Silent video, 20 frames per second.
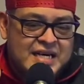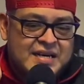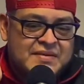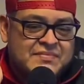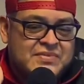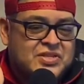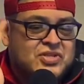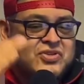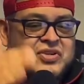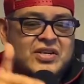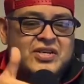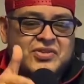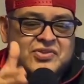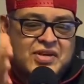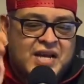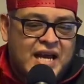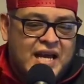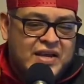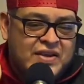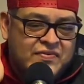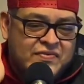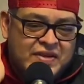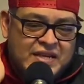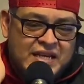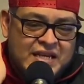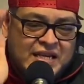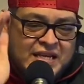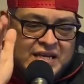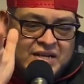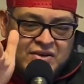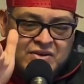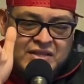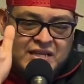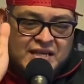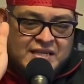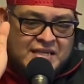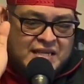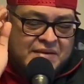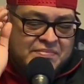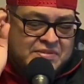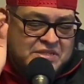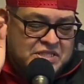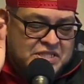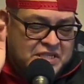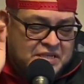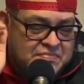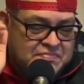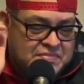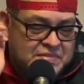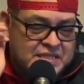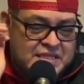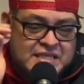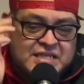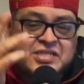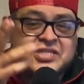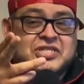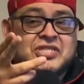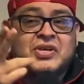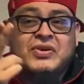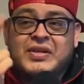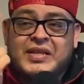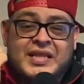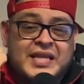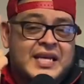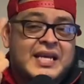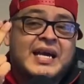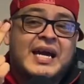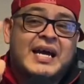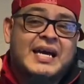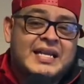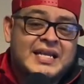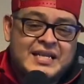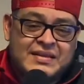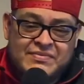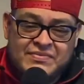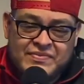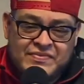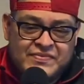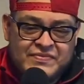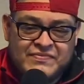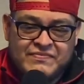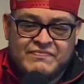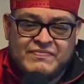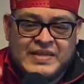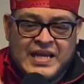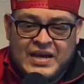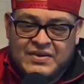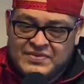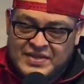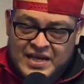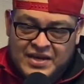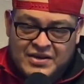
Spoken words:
drunk driving, and all that type of shit. The shooting the gun in downtown